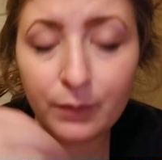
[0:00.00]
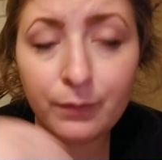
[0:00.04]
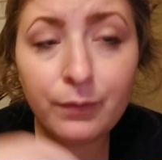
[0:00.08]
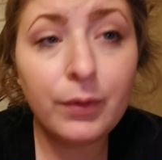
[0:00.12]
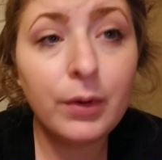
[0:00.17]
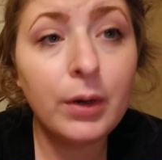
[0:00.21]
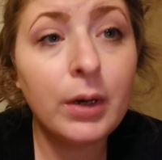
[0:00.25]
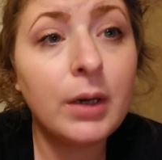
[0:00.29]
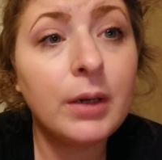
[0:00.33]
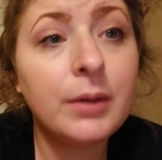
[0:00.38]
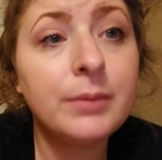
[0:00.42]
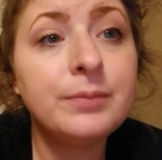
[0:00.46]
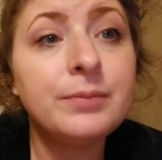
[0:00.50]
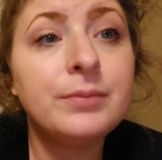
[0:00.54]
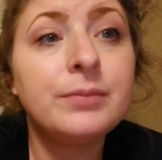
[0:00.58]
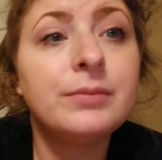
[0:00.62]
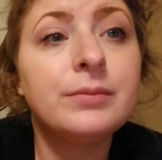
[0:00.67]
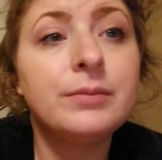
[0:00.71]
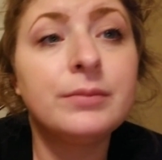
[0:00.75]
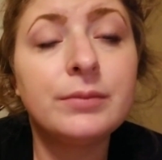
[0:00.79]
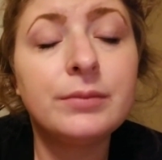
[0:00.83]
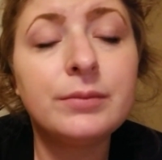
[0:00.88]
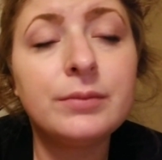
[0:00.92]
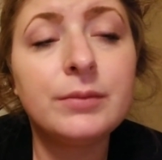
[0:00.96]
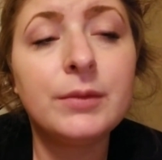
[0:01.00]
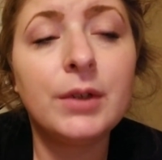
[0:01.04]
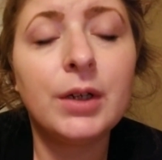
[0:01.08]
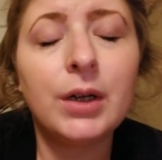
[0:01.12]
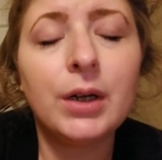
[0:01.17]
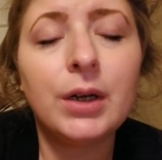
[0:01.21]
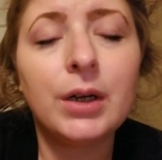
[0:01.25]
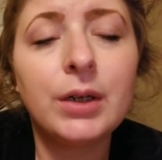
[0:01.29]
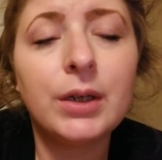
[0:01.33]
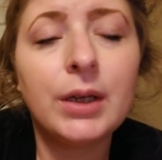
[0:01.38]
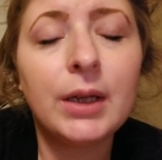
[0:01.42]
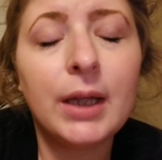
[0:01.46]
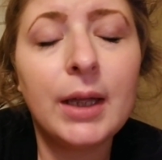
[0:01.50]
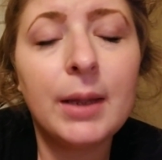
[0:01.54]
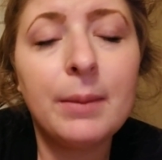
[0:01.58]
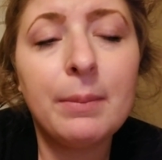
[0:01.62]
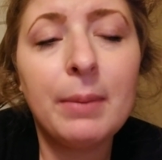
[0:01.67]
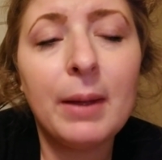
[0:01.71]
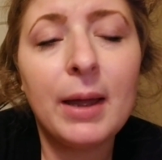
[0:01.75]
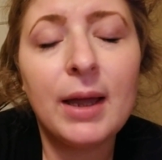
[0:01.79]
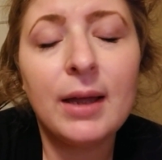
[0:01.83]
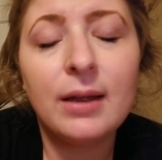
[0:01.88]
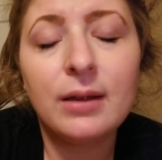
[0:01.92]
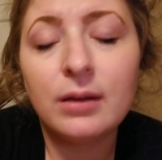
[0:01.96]
for her to get
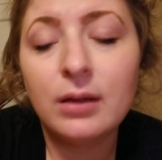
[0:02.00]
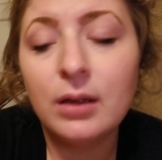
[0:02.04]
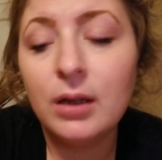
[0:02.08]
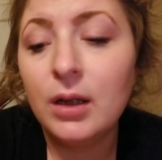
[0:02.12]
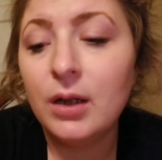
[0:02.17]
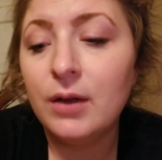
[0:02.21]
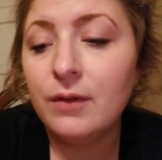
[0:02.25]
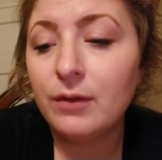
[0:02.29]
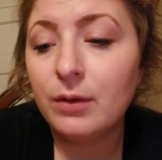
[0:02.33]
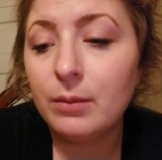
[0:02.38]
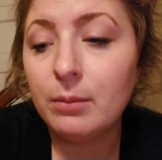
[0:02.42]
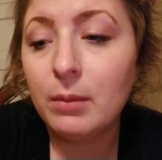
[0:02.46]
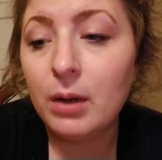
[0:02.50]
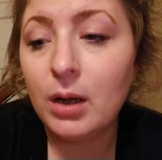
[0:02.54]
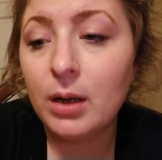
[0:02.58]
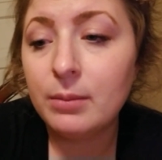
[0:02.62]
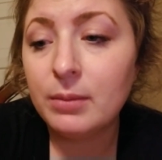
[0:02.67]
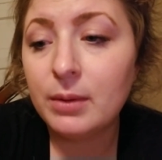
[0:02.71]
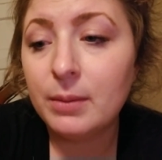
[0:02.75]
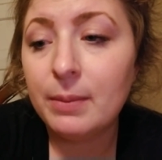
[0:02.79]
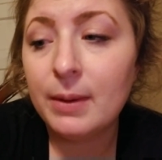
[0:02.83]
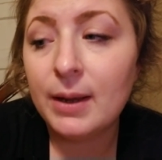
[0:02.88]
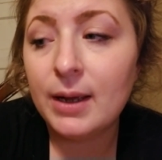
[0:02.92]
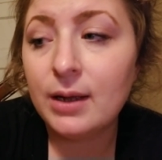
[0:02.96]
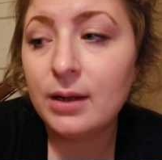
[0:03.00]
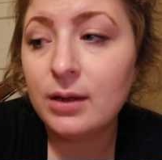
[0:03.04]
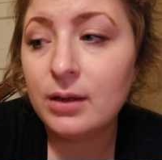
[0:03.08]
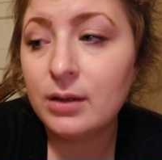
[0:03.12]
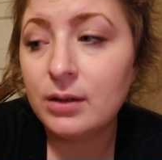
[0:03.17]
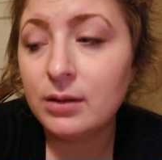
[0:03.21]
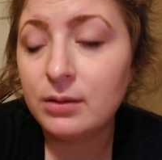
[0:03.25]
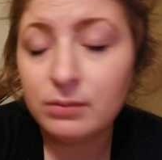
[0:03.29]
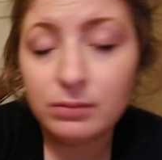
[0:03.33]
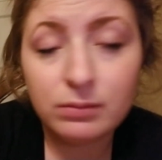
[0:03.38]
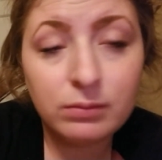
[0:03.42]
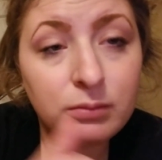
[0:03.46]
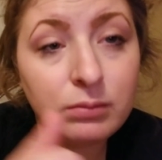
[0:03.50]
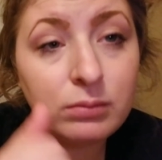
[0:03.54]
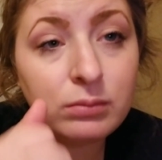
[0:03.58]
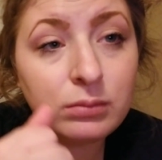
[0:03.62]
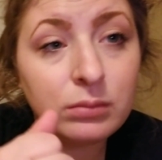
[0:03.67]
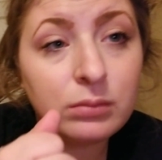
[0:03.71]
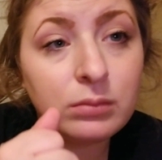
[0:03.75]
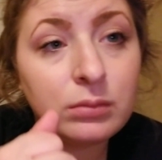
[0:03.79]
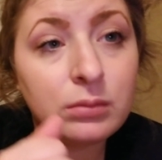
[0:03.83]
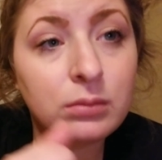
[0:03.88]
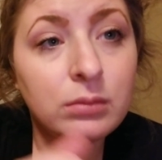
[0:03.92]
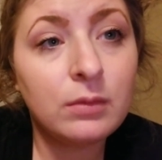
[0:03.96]
pat, her mom to pat, uh,
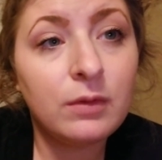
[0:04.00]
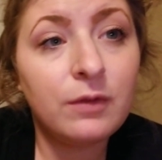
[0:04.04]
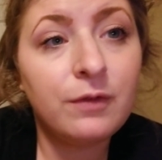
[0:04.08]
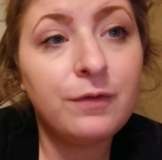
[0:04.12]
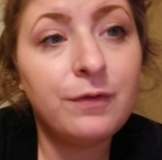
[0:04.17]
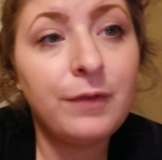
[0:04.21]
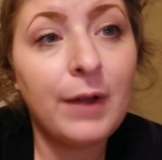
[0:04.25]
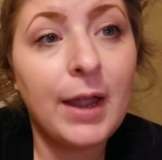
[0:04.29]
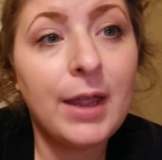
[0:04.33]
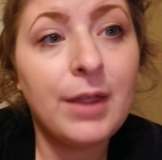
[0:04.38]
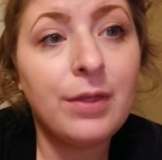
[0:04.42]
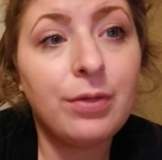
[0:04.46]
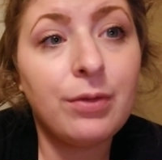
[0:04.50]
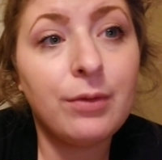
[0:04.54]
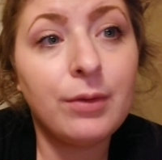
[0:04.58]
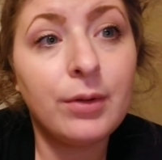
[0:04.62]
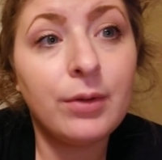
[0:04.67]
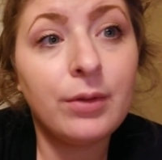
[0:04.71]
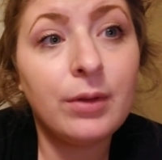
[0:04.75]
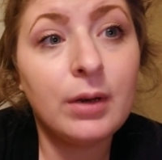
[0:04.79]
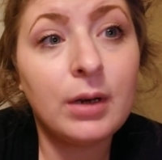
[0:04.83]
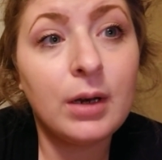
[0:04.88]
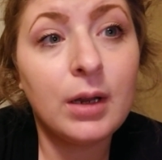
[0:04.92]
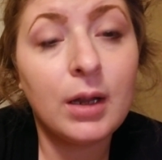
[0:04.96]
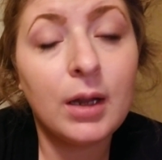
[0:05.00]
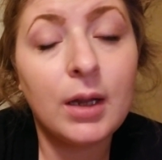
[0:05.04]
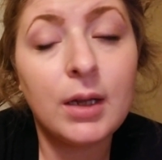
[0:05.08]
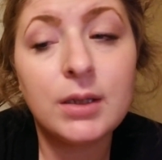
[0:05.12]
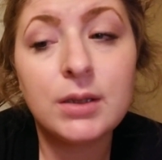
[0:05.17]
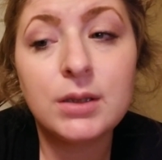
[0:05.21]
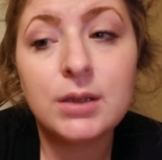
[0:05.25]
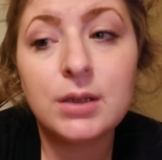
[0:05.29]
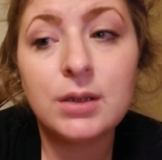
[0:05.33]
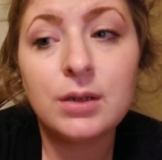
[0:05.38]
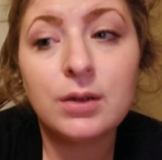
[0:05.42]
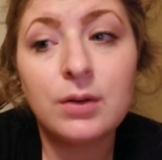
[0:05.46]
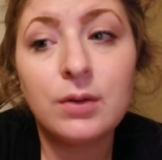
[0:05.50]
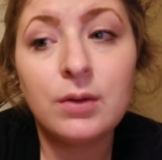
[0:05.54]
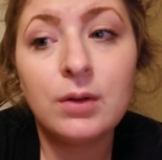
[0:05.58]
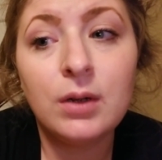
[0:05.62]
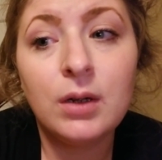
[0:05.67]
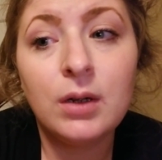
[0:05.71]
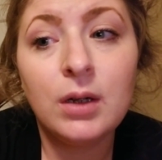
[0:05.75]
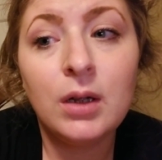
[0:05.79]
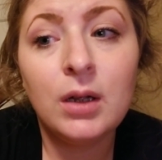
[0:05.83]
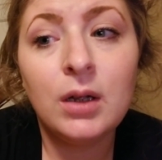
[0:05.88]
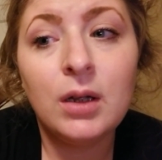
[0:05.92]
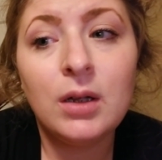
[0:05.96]
fight through the night. So,
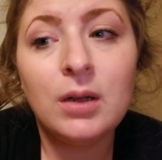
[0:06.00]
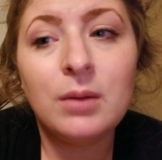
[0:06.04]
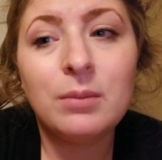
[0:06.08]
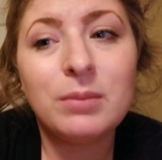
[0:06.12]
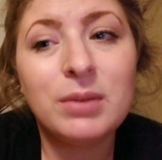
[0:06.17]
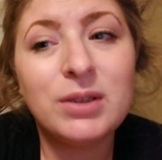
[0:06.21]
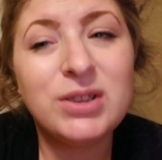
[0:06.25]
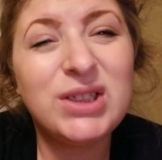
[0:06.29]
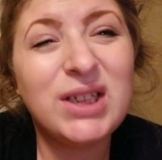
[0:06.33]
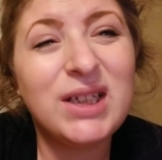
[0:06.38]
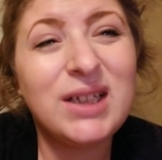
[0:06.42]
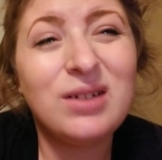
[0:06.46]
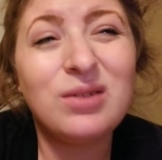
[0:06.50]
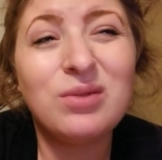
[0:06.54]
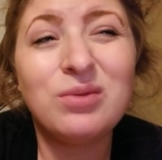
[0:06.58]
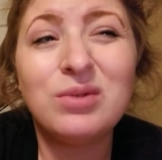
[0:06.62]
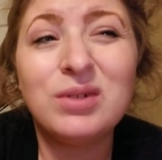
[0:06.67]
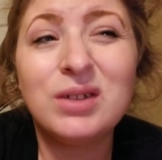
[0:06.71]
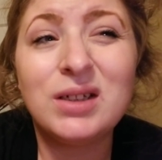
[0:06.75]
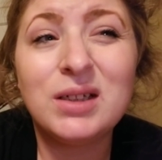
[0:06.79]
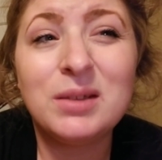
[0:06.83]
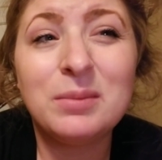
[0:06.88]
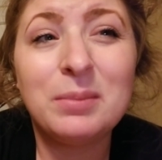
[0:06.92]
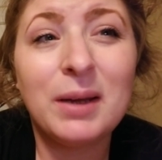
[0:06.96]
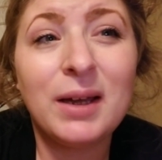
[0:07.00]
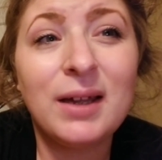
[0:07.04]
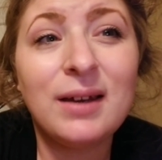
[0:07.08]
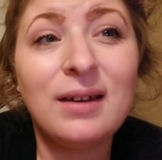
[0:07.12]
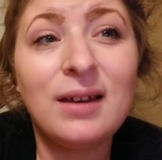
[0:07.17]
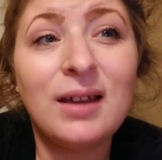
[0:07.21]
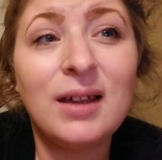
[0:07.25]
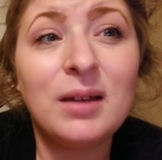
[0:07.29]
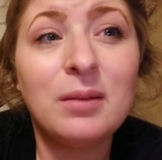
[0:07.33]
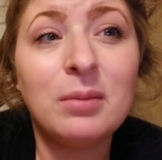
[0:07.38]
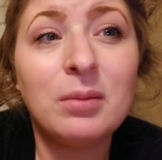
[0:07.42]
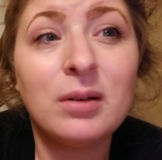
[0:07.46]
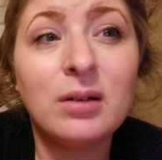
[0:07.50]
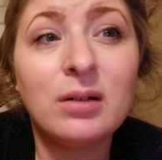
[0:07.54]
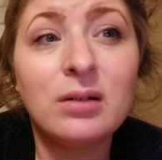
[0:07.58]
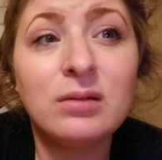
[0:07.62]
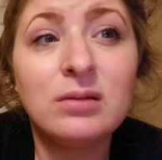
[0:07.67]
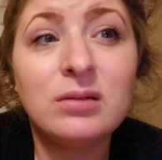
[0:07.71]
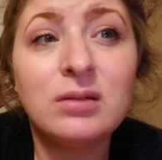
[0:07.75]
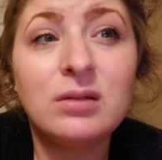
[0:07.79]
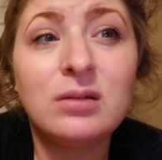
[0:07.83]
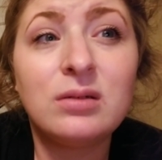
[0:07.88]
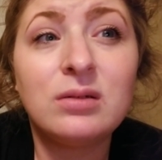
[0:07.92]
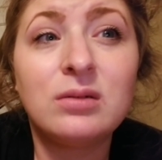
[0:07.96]
but she had a really bad labor,
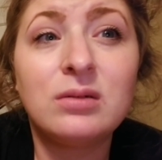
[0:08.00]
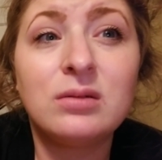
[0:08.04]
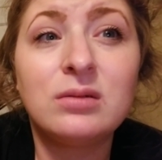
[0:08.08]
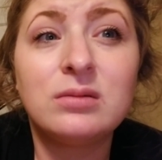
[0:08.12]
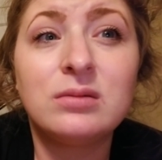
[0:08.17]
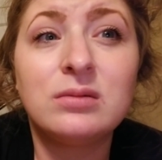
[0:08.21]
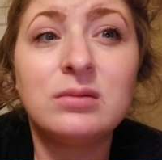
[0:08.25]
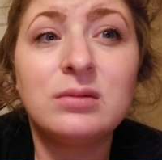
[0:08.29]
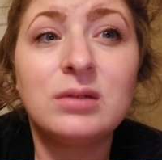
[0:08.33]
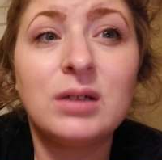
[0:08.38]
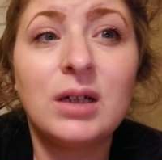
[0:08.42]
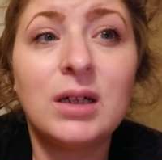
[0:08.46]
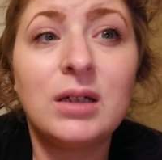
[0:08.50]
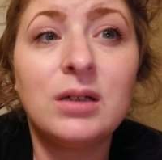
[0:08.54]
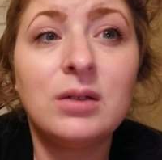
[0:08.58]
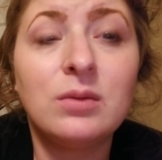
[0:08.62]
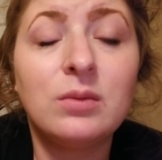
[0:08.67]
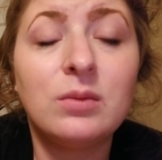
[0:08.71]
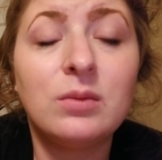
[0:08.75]
so I